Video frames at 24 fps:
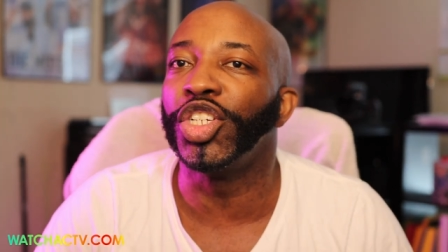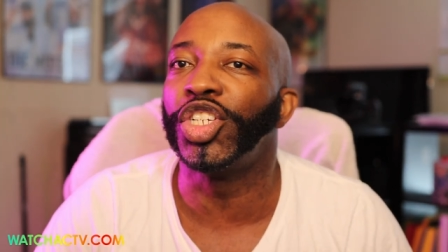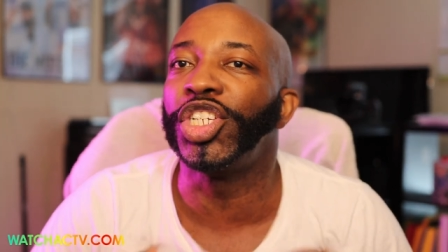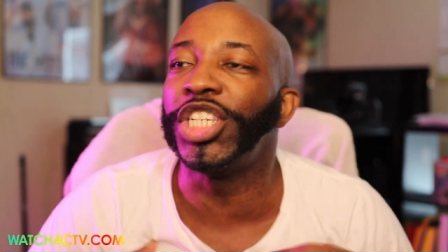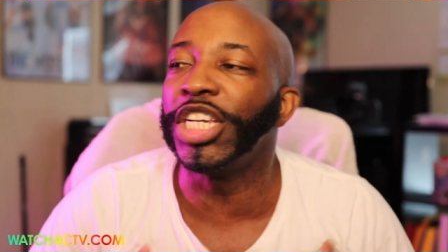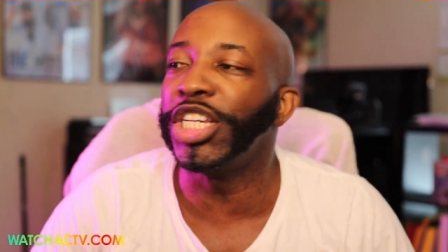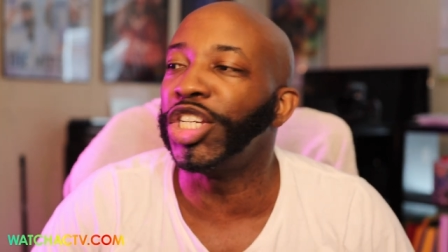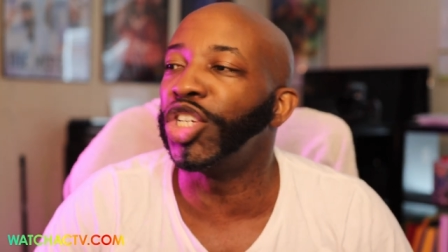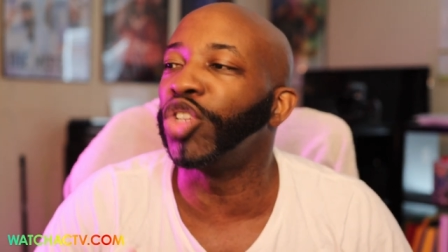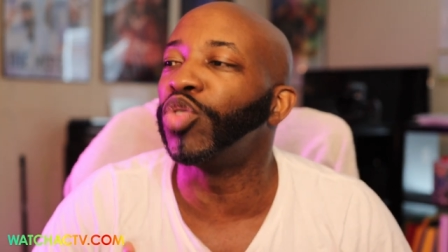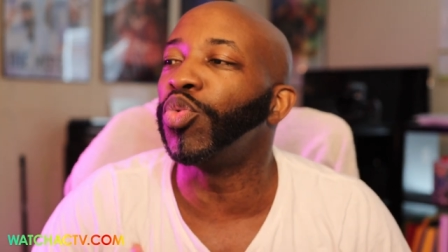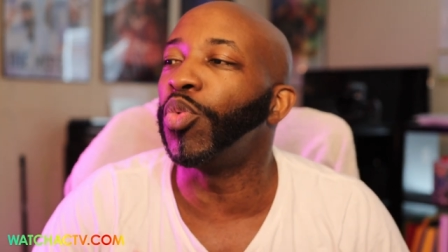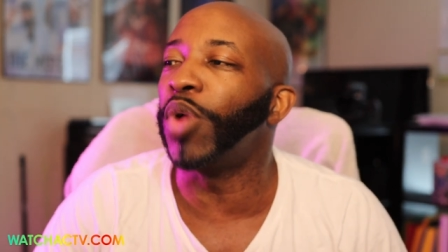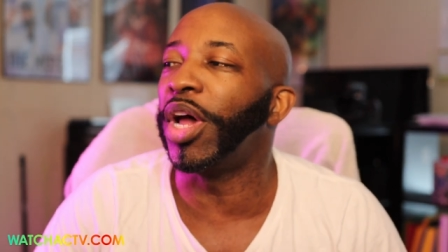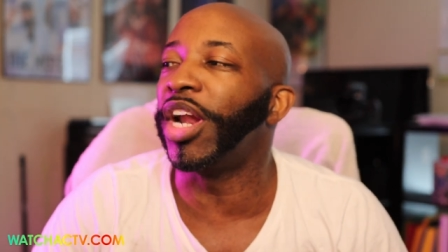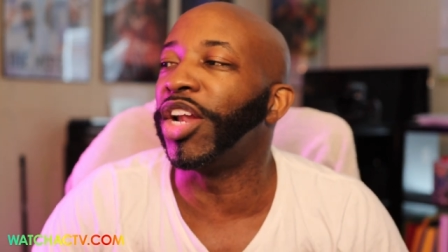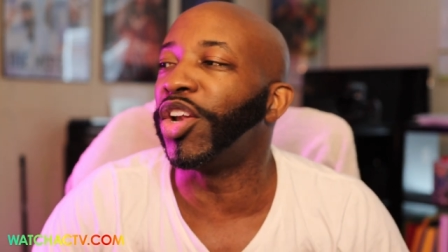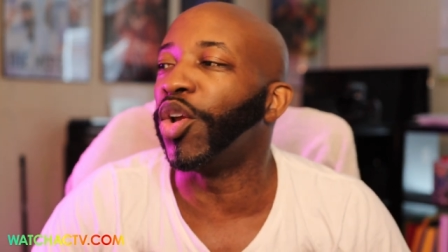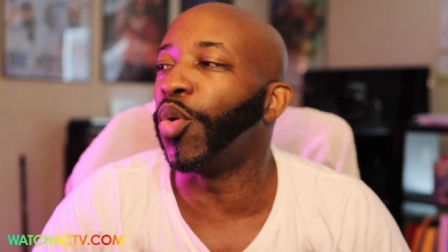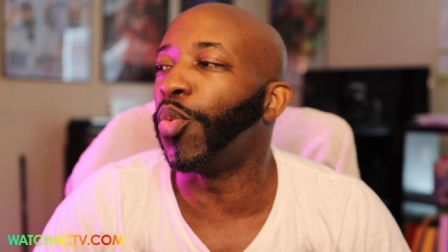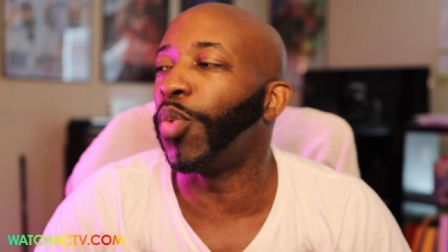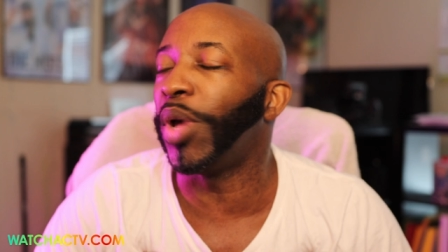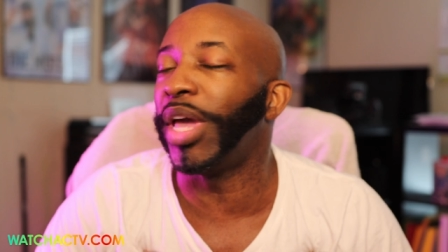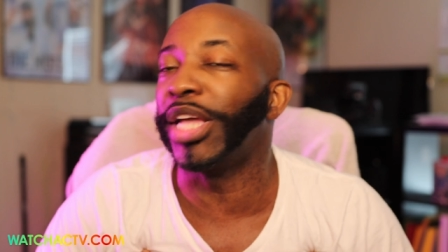she just
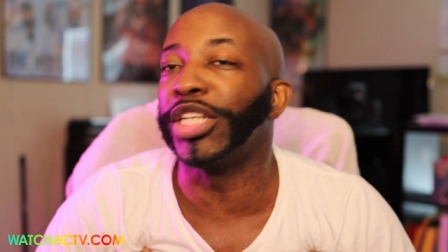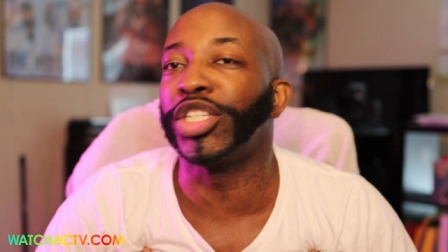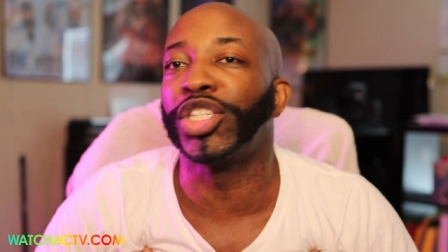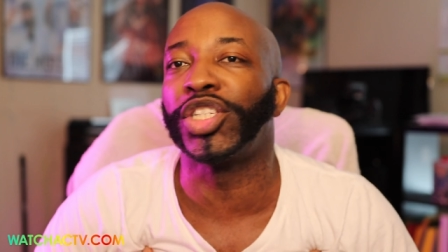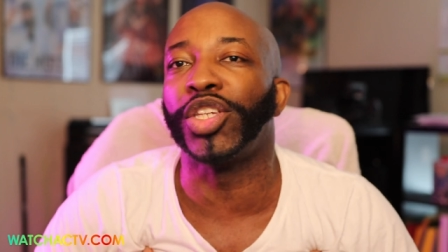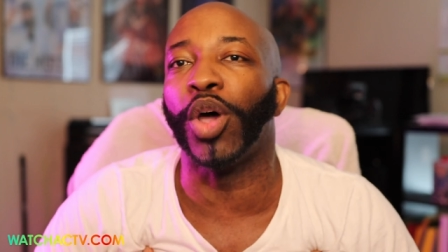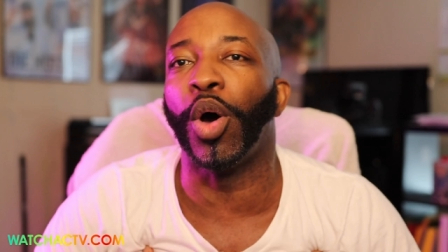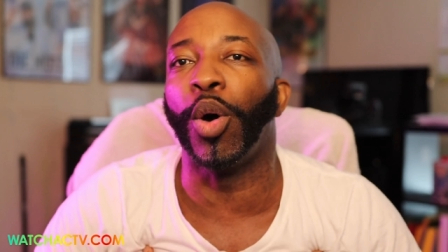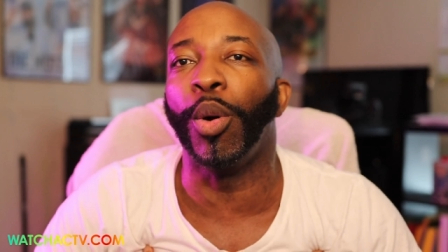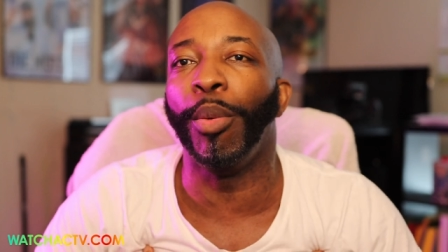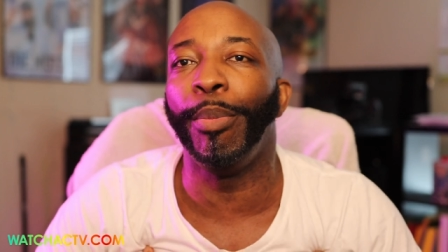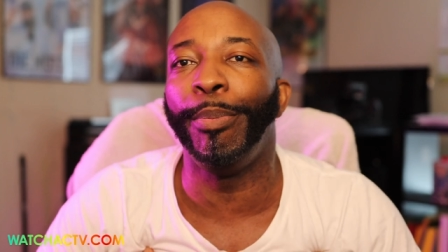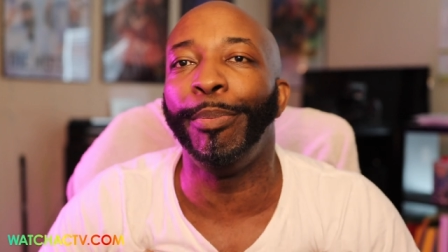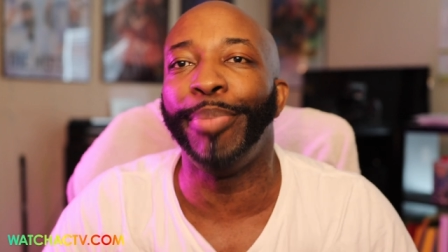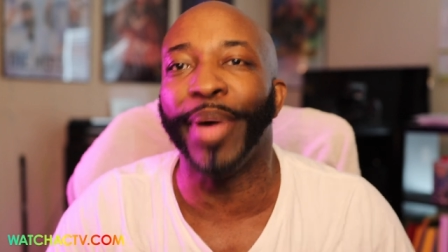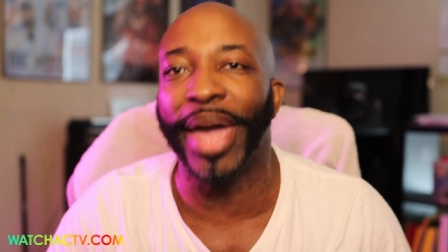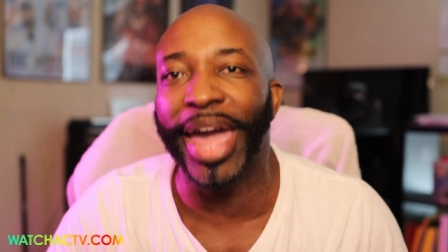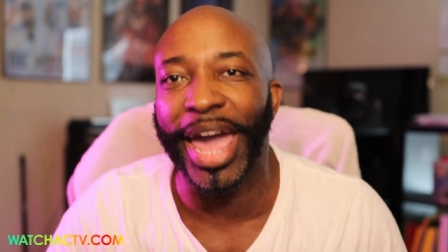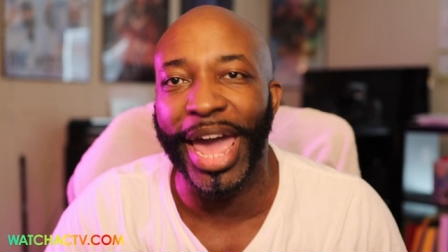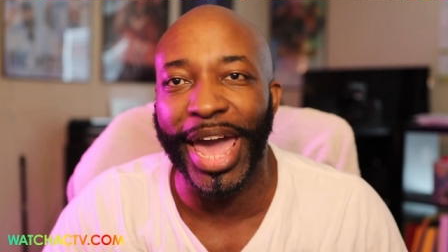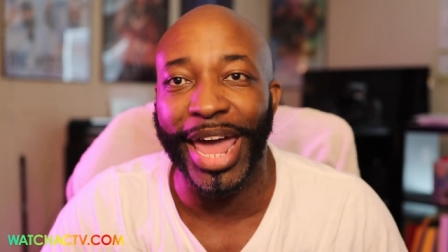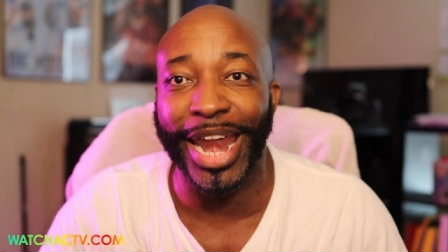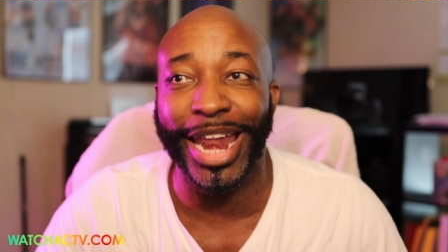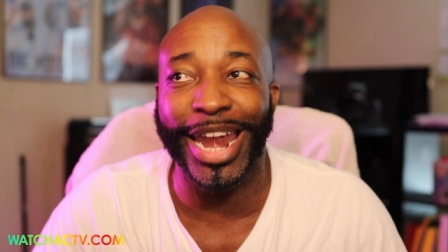wanted to win so
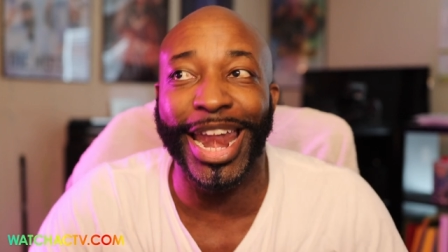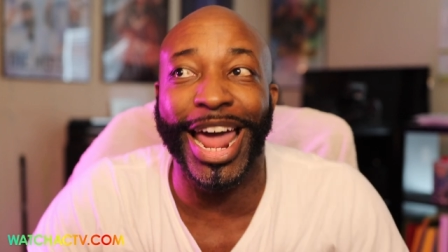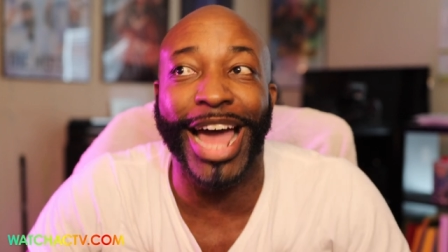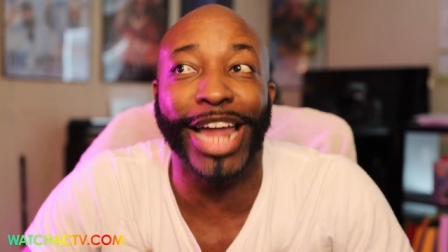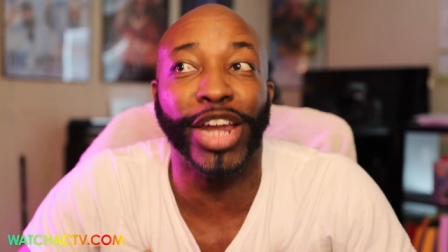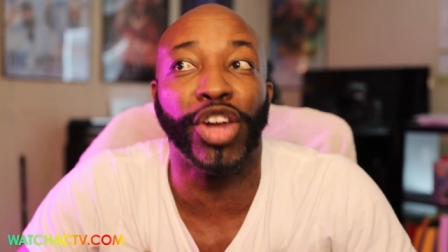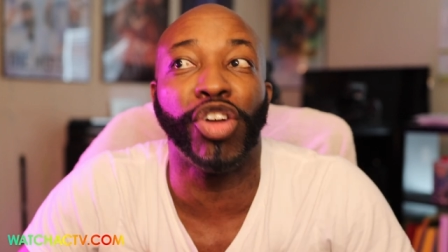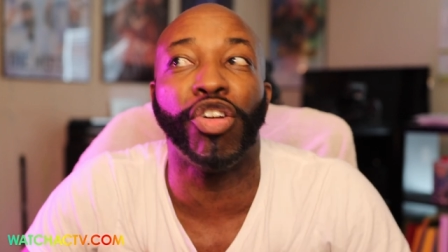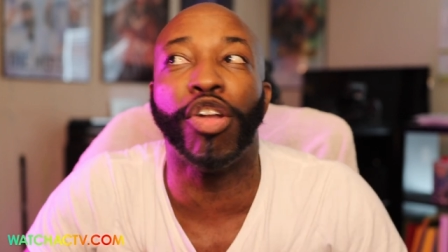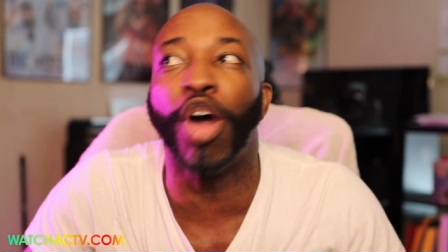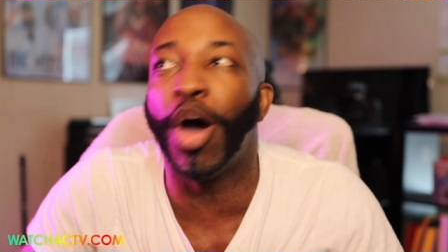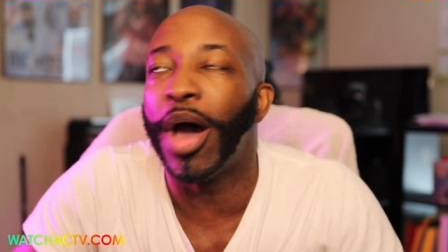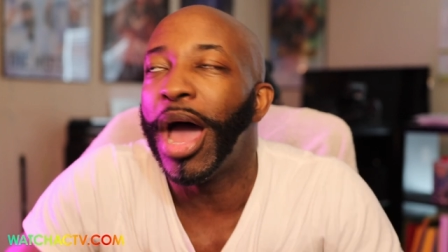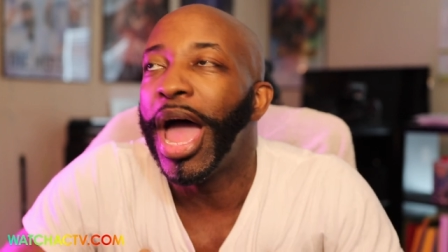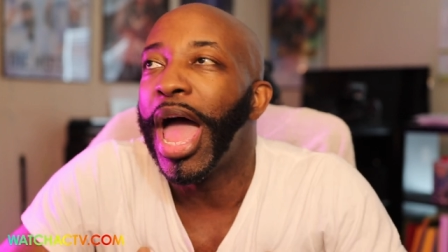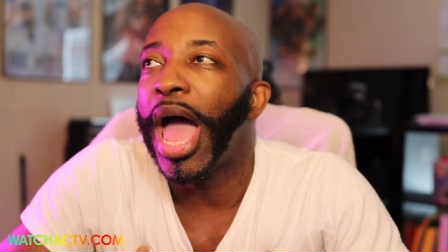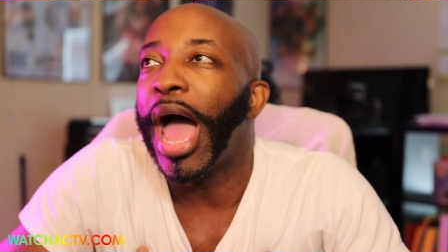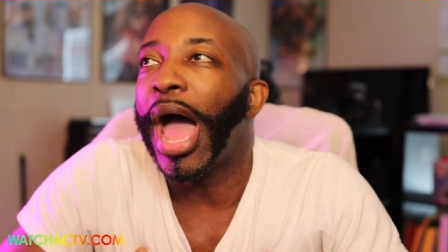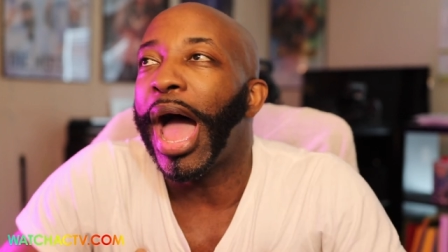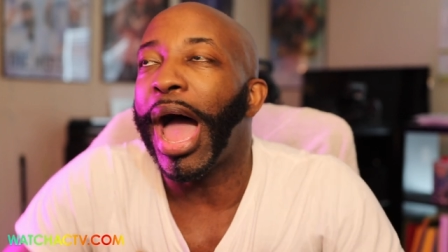bad, and I know,